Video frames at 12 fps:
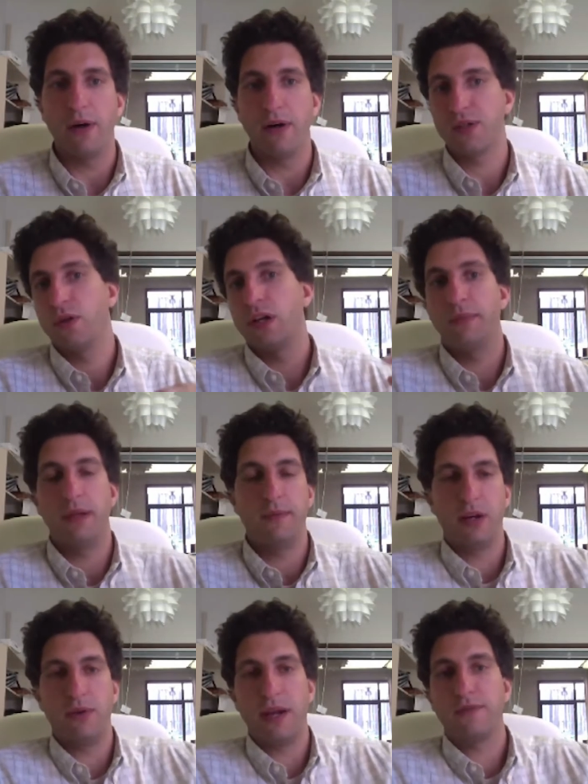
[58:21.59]
So it could be
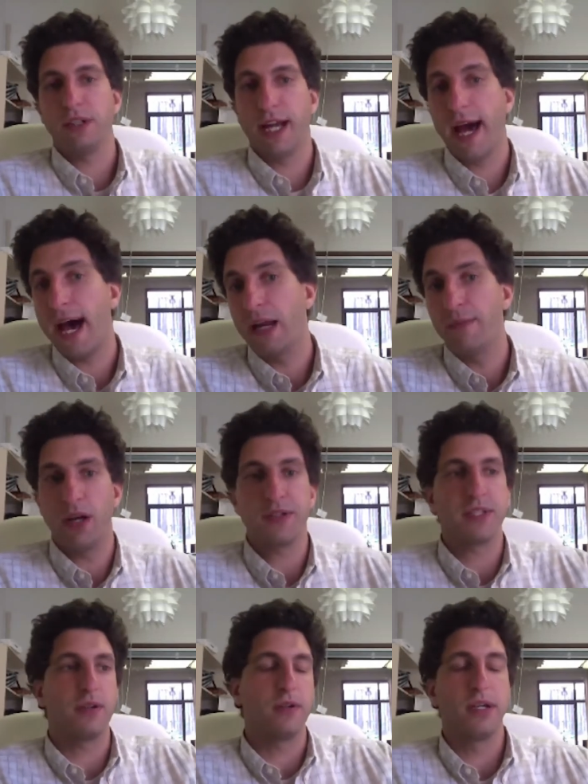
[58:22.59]
being grateful to God, but
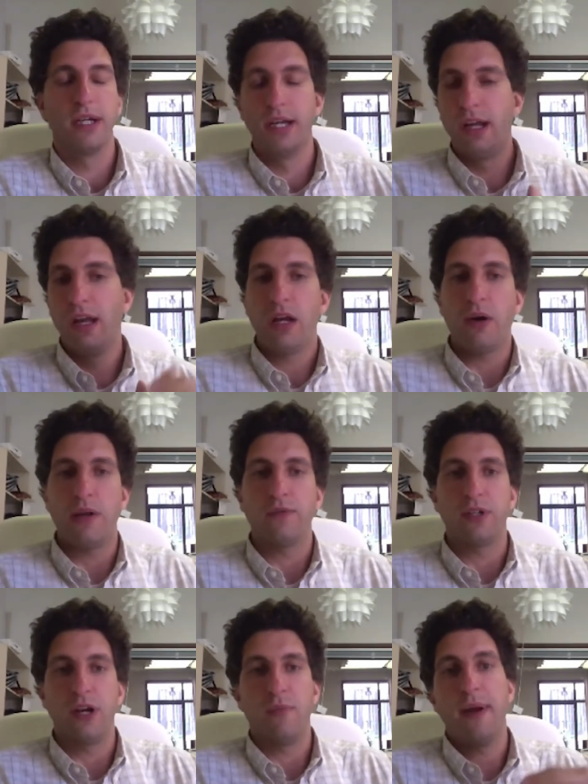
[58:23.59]
also grateful
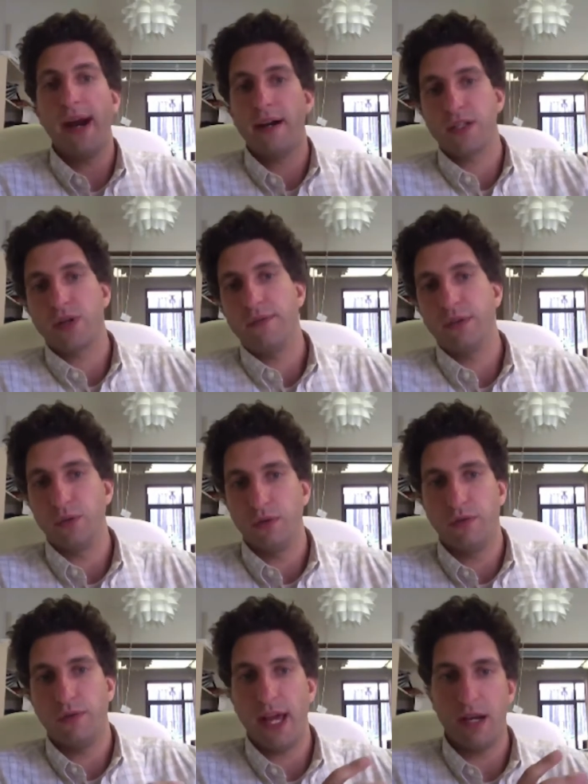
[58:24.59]
to parents, grateful
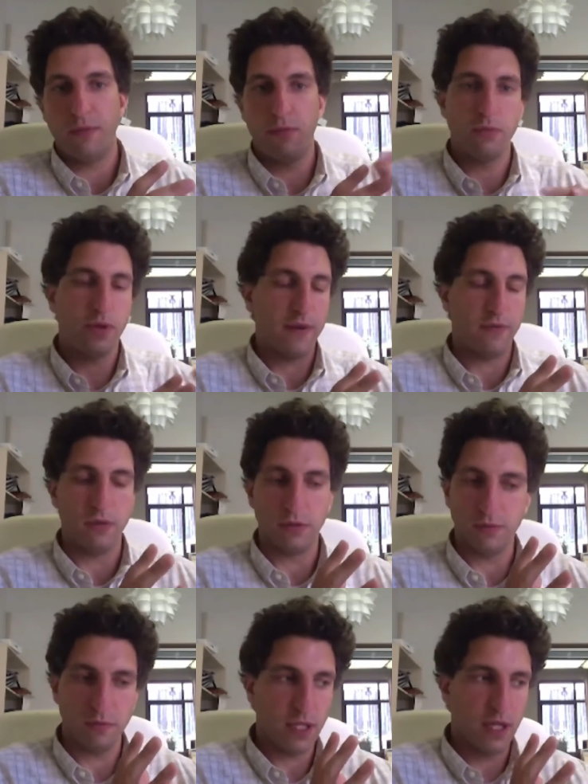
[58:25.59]
to a friend,
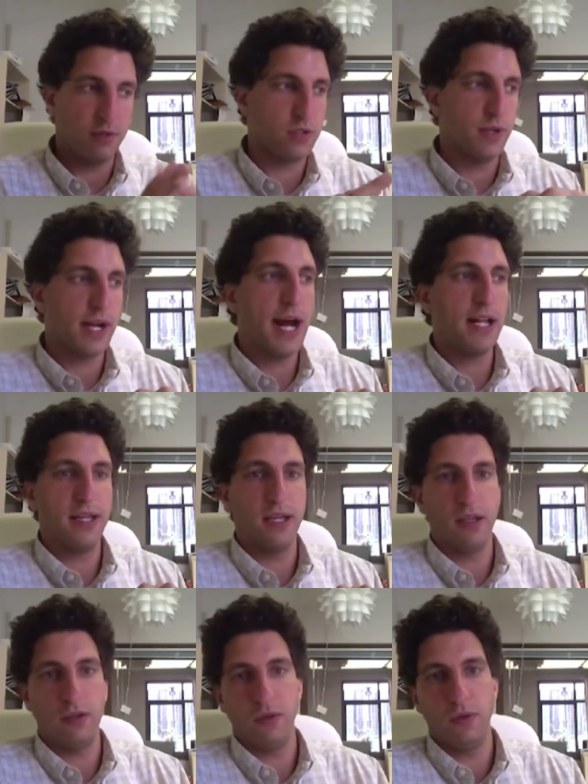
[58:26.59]
grateful, to a
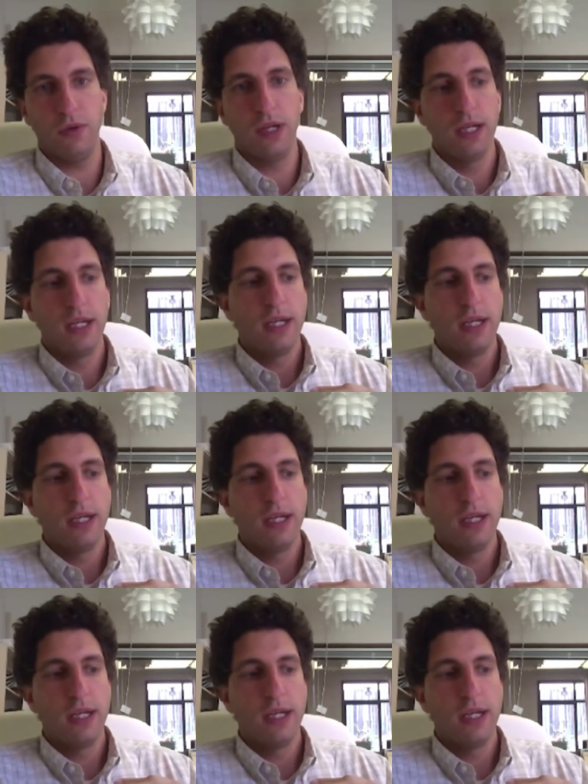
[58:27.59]
colleague who